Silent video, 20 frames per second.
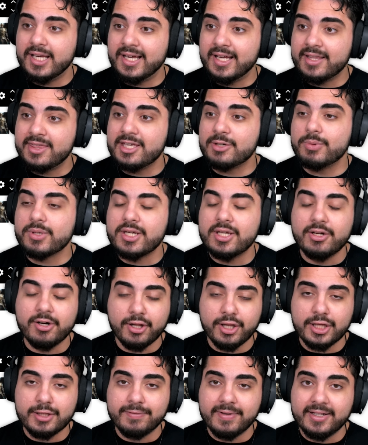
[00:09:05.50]
I think we can
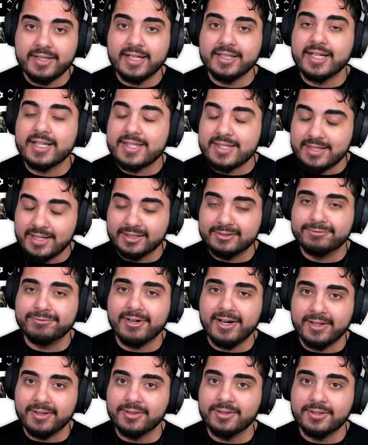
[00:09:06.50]
all agree that that's not
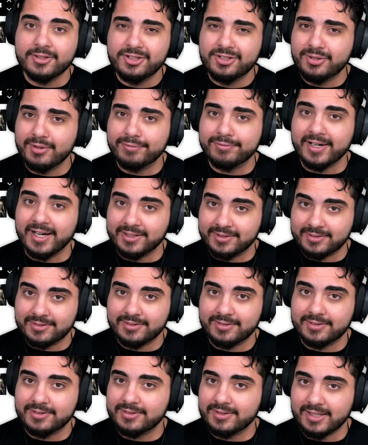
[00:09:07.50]
fun to fight
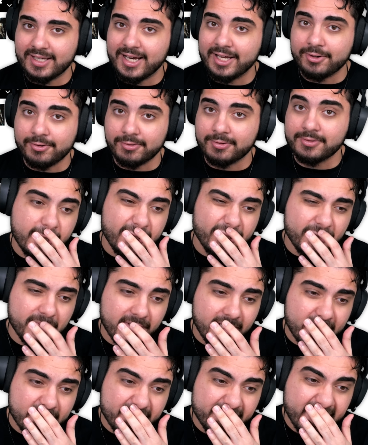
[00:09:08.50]
at all. So
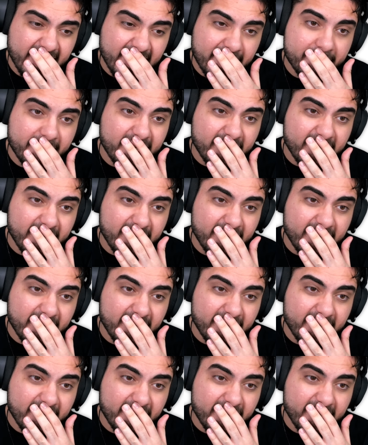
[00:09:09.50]
because of that, I'm not